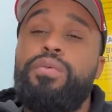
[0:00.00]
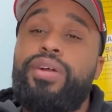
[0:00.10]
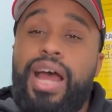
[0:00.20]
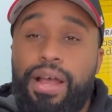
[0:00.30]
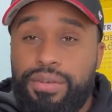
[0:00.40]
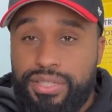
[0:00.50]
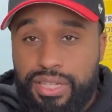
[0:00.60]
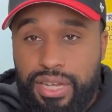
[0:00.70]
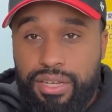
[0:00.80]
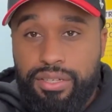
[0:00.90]
what I would
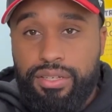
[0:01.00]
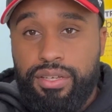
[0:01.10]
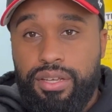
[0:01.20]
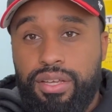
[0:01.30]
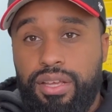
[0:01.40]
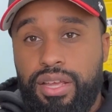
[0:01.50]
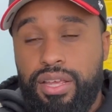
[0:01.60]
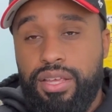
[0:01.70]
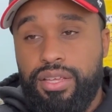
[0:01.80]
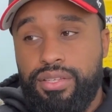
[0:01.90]
say
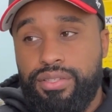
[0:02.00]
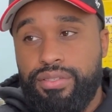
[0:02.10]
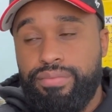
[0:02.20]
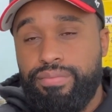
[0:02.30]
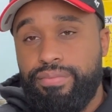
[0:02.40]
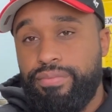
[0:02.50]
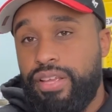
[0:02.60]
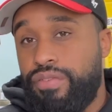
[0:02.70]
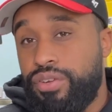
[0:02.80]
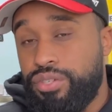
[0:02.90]
is,
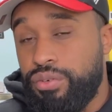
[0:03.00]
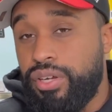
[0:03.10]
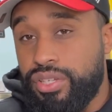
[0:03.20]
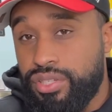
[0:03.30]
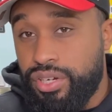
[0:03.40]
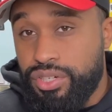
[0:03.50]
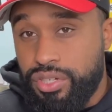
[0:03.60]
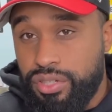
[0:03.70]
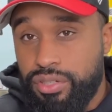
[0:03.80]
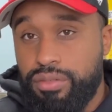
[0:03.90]
if you're doing a
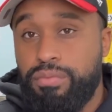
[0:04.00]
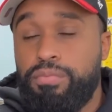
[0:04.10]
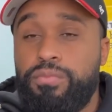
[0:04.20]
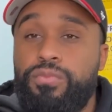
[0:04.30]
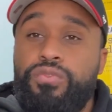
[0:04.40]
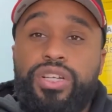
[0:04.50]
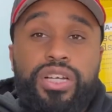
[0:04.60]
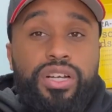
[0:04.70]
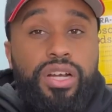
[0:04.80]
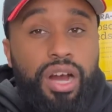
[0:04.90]
surgical,
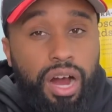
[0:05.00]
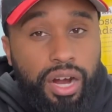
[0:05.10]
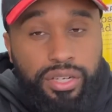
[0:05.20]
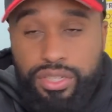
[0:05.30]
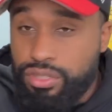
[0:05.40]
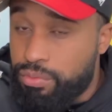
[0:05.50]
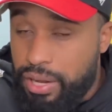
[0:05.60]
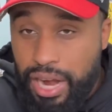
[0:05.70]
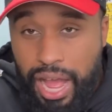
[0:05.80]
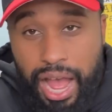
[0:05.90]
regardless, no
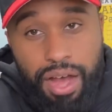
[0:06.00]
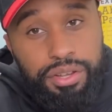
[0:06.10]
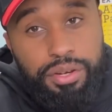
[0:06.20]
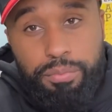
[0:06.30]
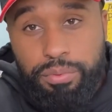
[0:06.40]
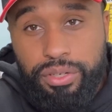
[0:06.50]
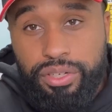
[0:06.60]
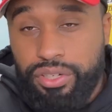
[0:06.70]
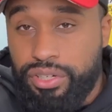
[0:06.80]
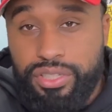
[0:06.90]
matter how you're
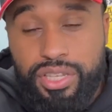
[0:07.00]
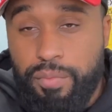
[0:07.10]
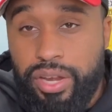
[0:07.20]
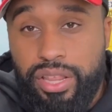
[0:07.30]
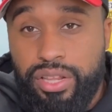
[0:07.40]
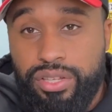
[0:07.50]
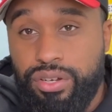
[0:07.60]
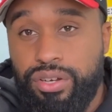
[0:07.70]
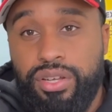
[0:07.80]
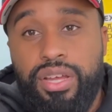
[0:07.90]
inseminating the
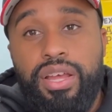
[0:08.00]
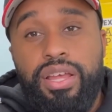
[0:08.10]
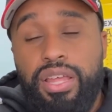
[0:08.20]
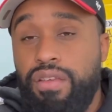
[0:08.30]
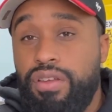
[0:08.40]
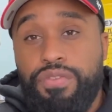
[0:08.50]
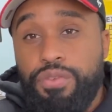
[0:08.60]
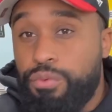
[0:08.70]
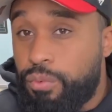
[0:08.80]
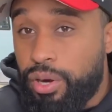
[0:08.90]
dog, even
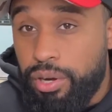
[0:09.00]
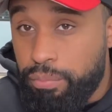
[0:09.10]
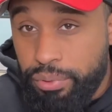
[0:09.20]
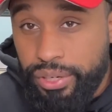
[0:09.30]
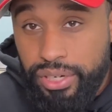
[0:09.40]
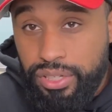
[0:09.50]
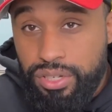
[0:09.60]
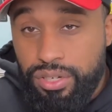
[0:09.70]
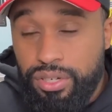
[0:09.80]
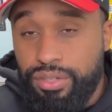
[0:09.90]
if you weren't breeding
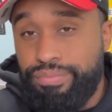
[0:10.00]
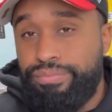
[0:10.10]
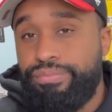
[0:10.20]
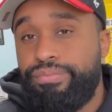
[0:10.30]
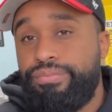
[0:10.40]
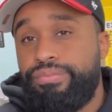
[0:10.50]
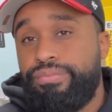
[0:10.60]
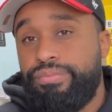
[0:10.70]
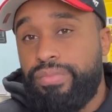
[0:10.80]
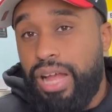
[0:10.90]
the dog,
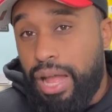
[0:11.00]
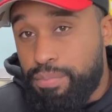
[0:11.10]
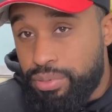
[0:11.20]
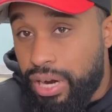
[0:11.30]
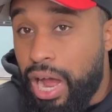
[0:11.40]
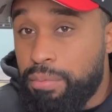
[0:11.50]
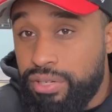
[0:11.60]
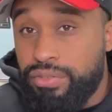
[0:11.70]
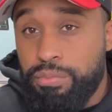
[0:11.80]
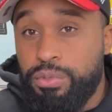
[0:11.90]
I'd
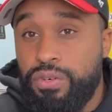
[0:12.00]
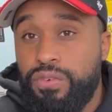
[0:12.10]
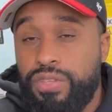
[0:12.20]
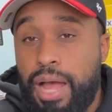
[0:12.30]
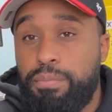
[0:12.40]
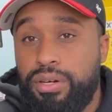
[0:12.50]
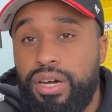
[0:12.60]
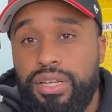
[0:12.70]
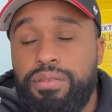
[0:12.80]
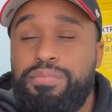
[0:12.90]
probably remove that
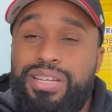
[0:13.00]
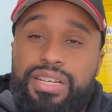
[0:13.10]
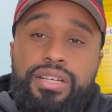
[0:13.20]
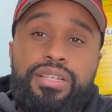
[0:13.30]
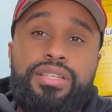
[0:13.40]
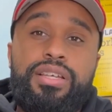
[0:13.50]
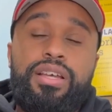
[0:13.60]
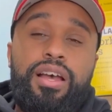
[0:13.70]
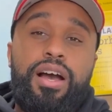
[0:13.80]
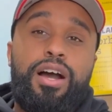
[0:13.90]
blood, because
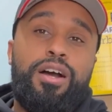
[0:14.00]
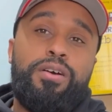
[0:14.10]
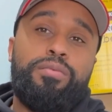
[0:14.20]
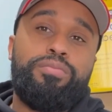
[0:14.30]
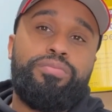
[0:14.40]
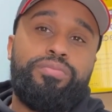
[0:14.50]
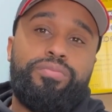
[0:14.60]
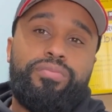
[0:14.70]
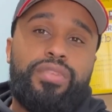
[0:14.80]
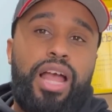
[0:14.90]

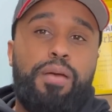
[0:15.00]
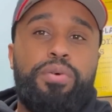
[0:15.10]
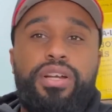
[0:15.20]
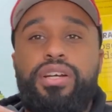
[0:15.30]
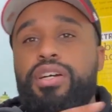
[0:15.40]
I'll put a